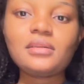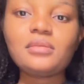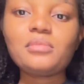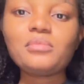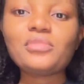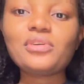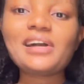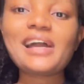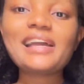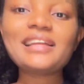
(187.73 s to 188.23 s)

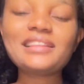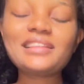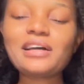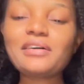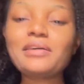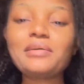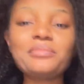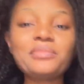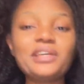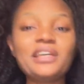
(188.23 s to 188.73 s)
But right now
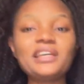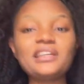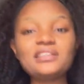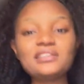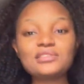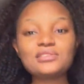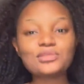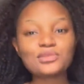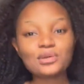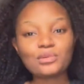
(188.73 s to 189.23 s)
I'm
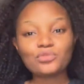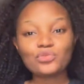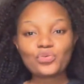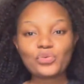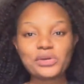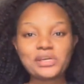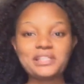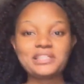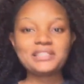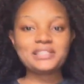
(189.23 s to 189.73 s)
gaining some
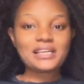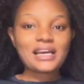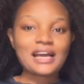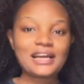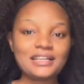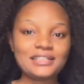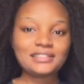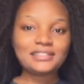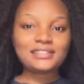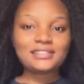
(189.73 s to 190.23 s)
weight
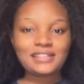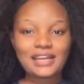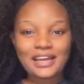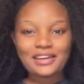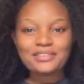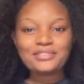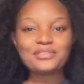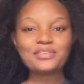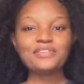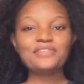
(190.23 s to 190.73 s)
and I
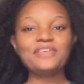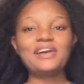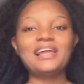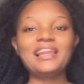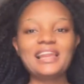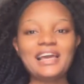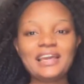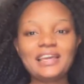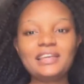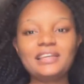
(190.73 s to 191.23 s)
don't know if I
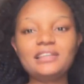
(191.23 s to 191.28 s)
like